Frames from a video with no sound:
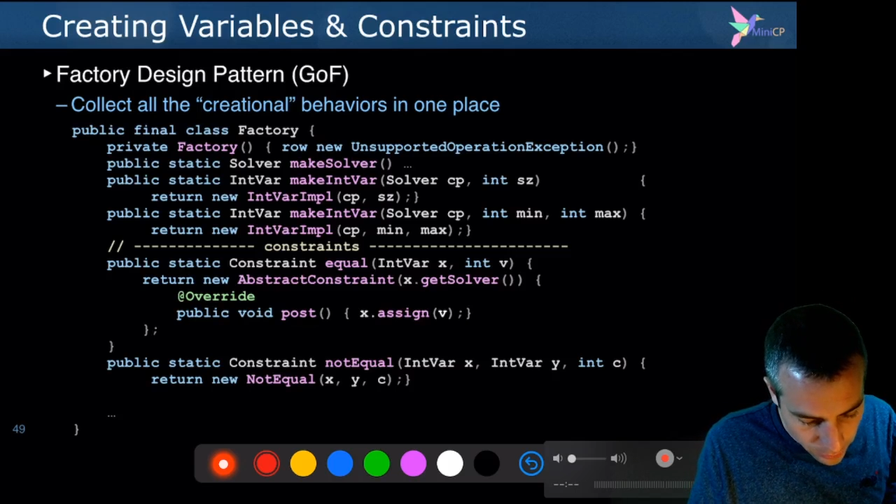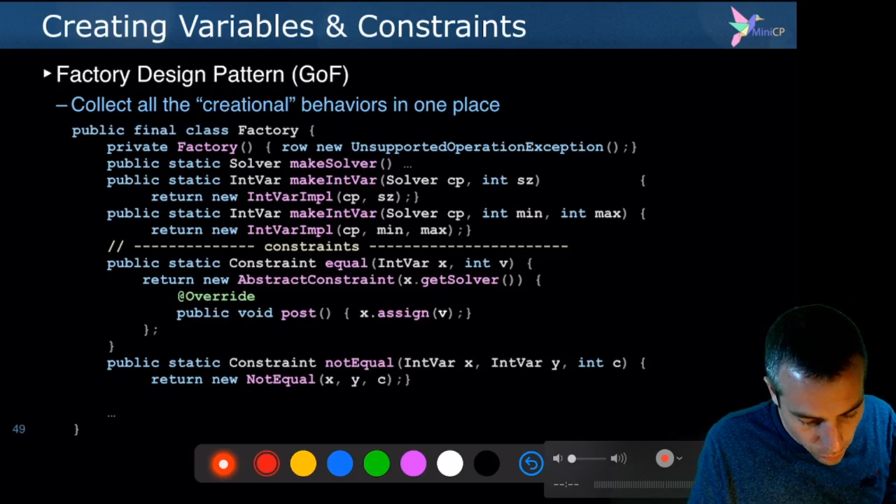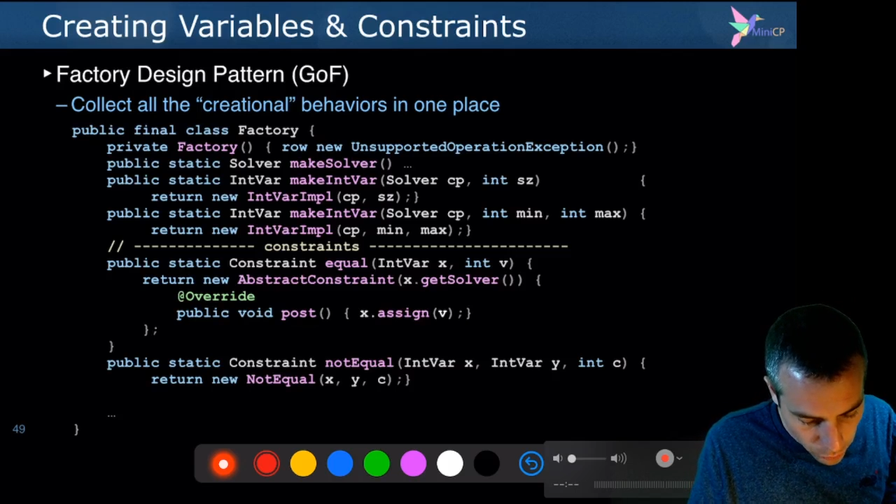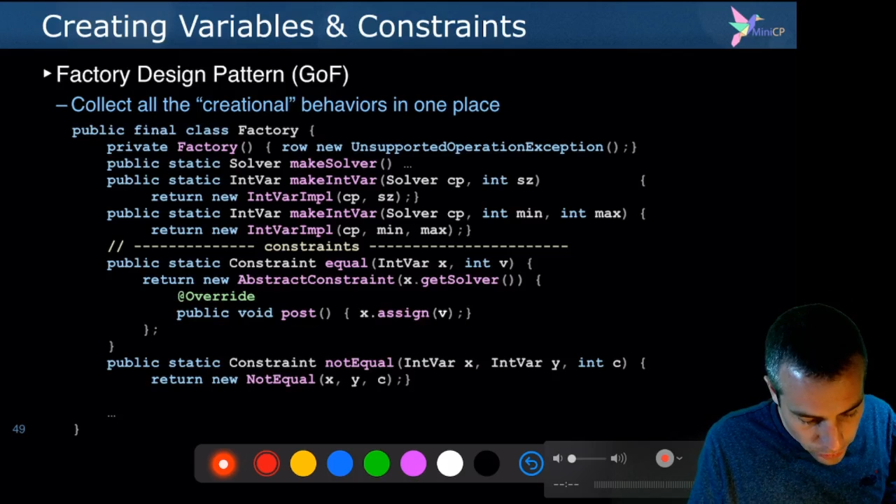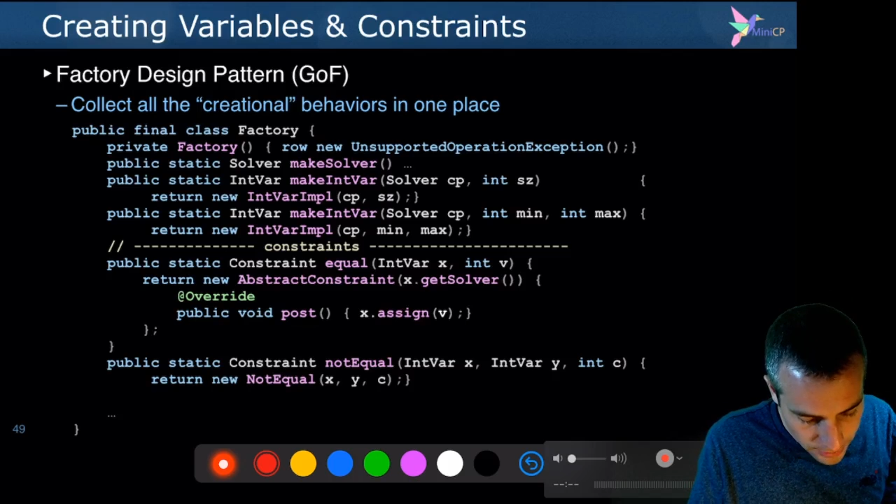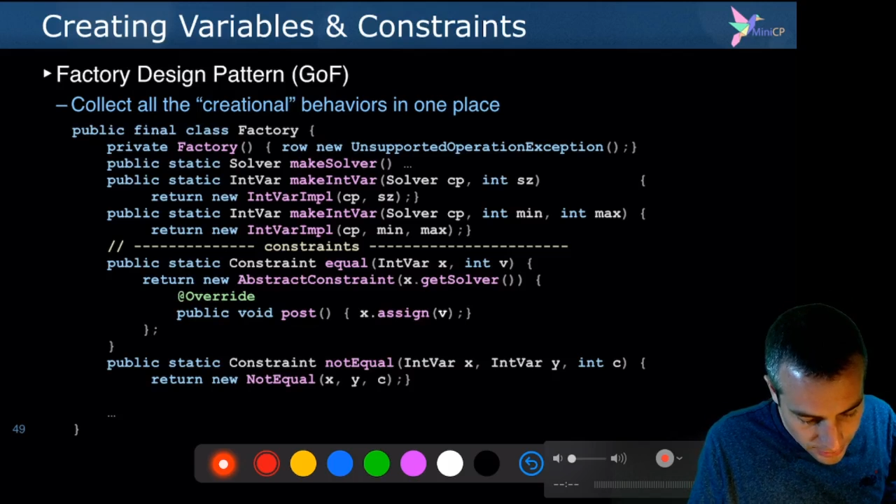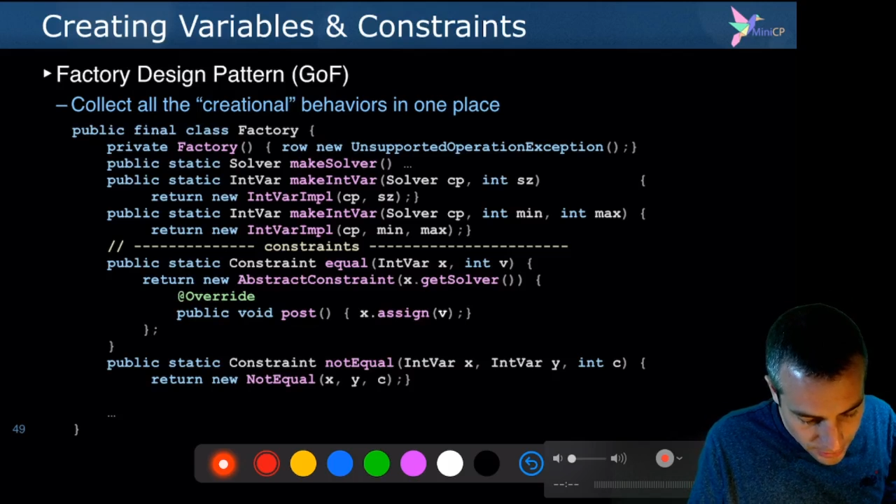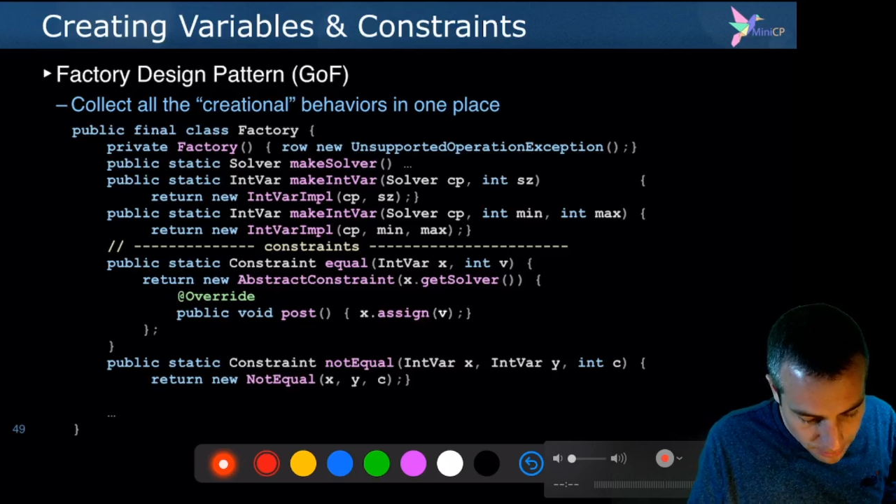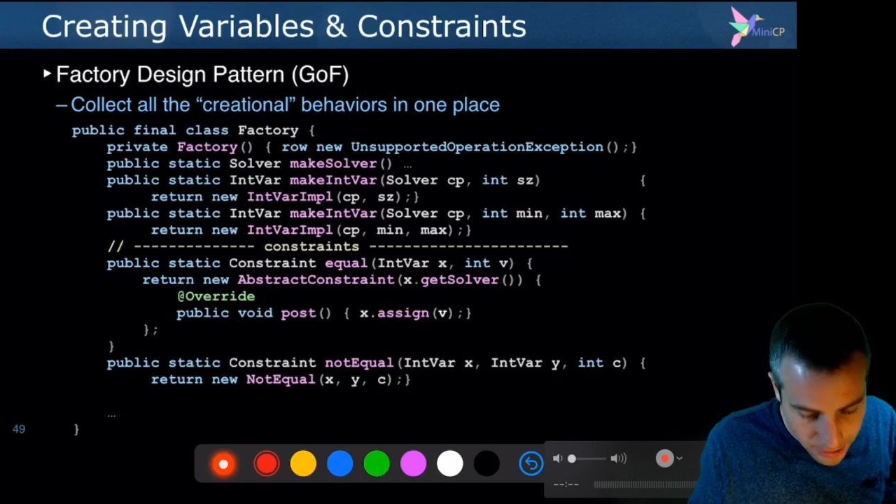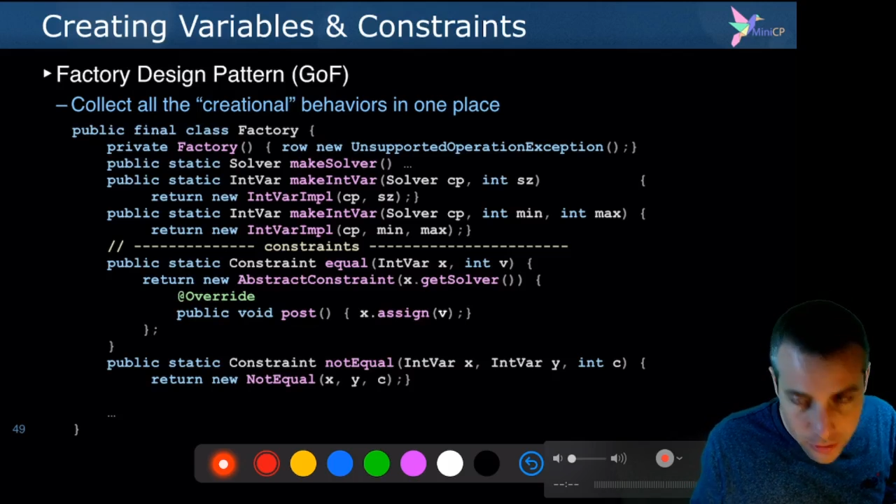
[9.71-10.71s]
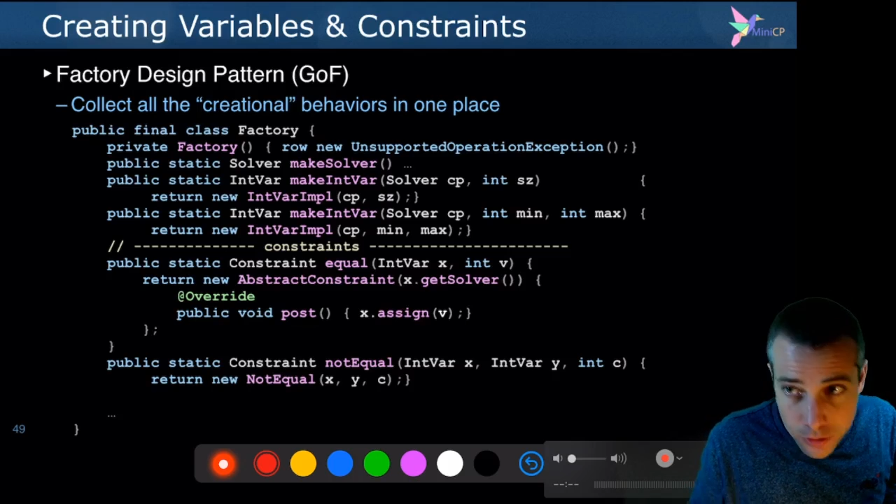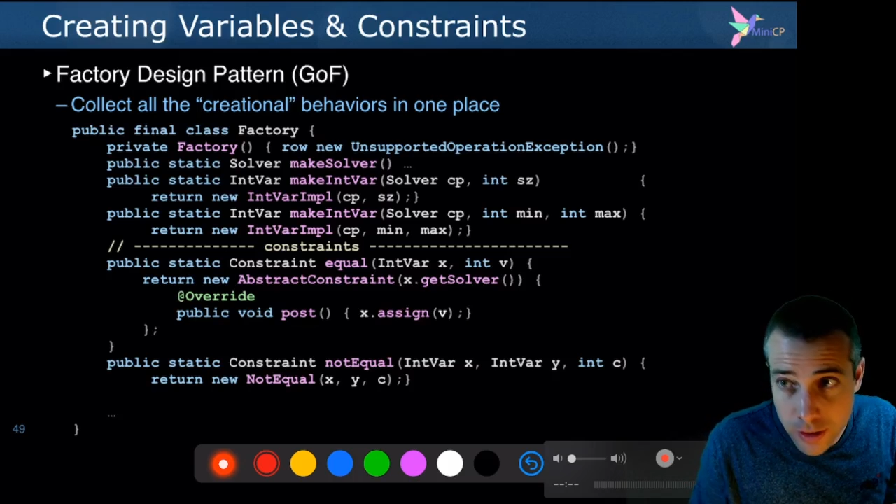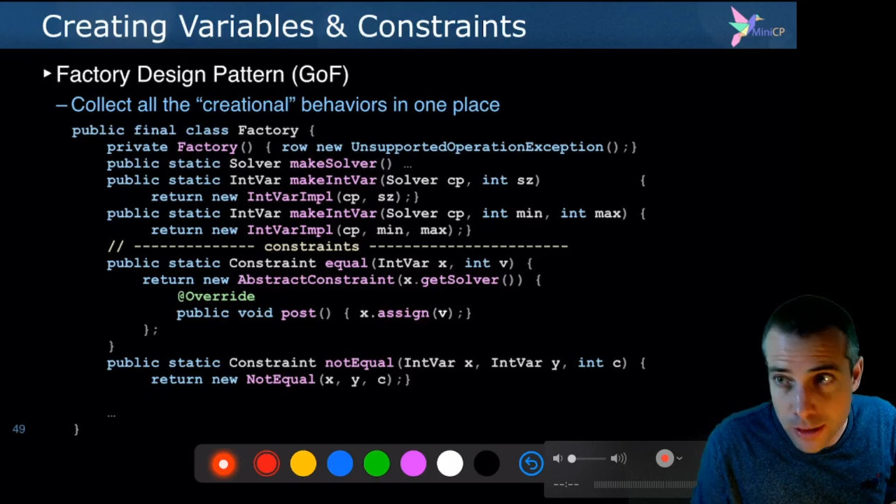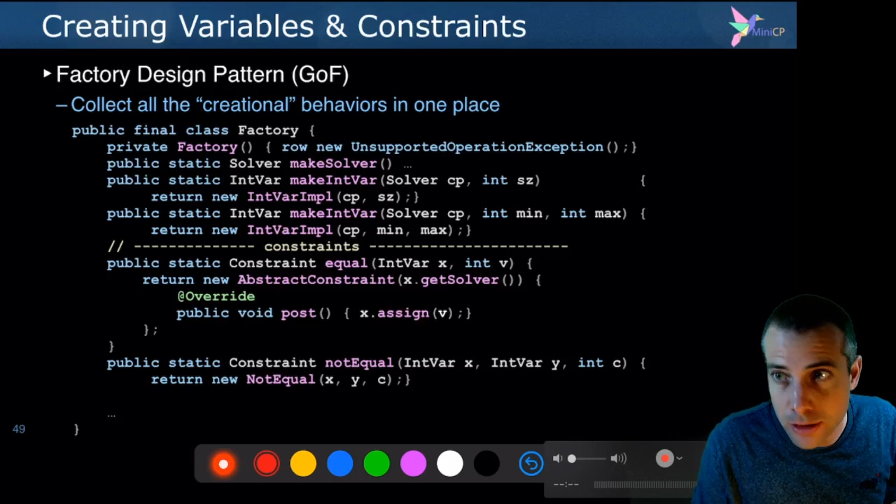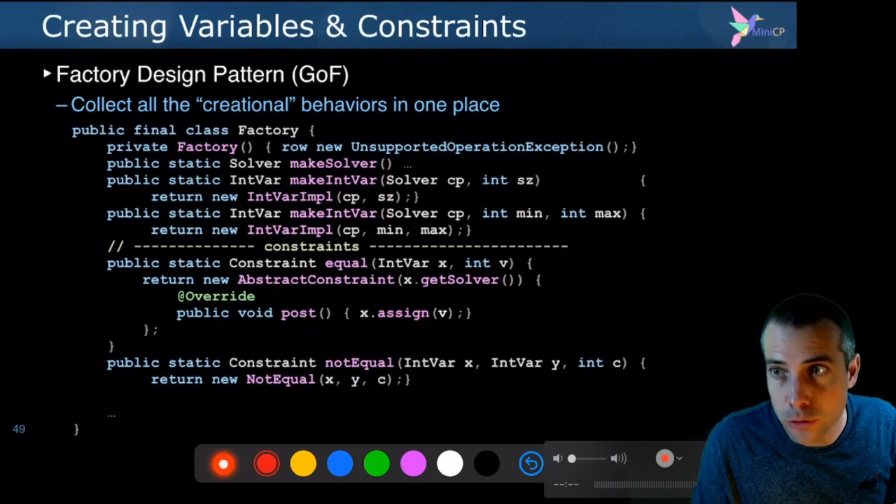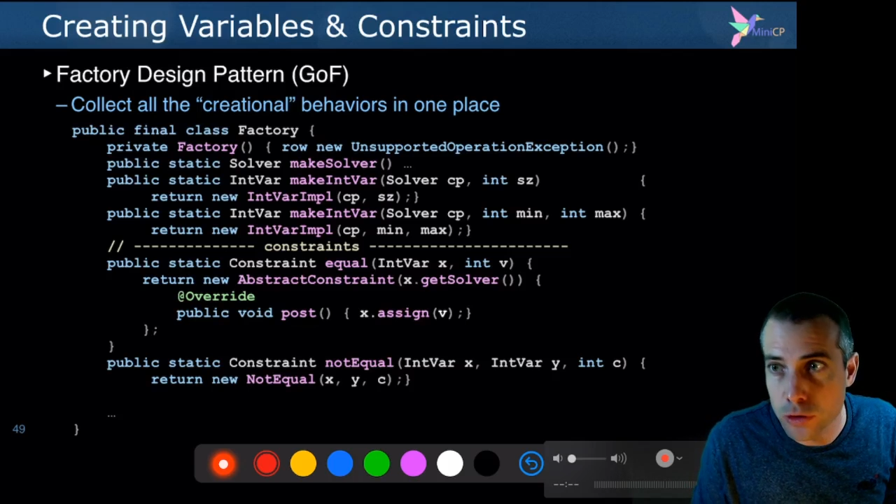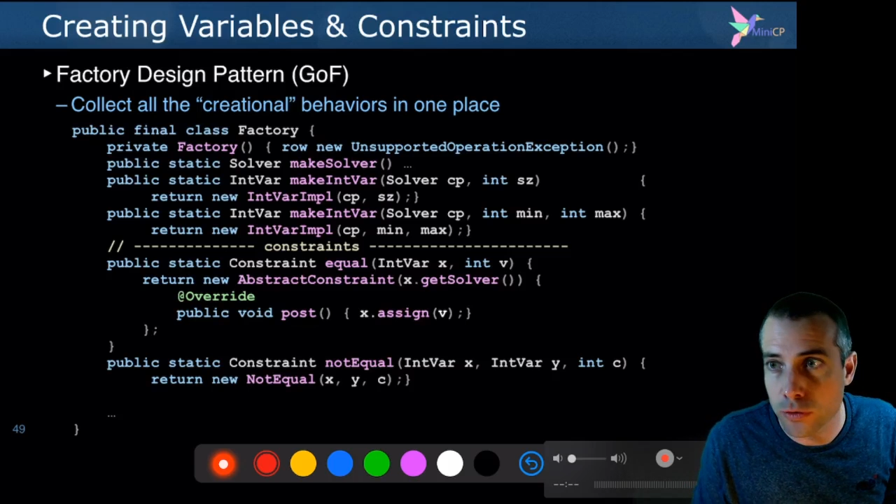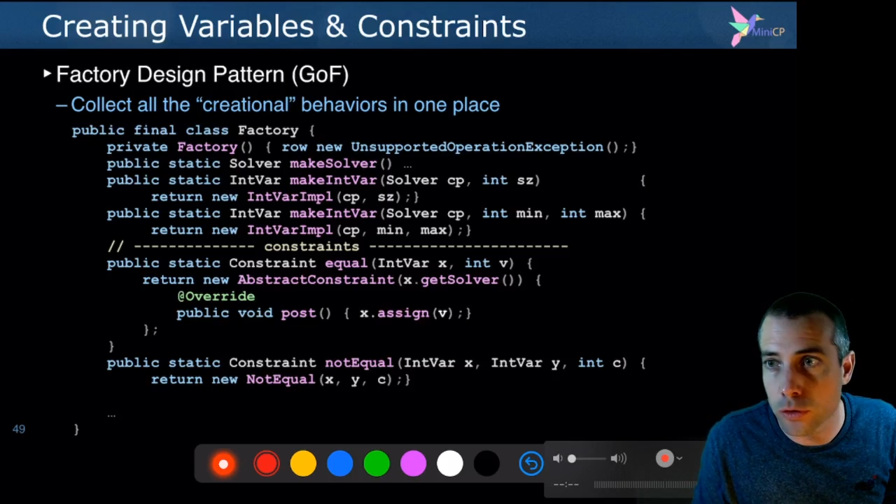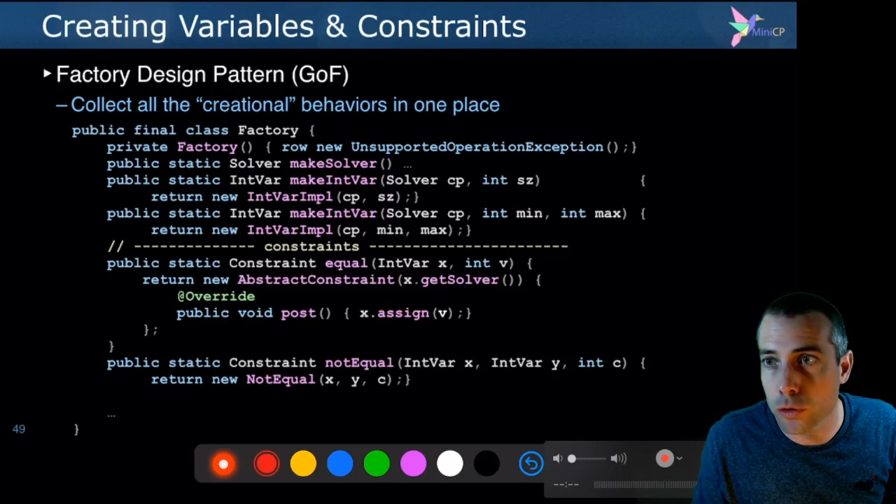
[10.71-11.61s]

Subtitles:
all the static methods that are useful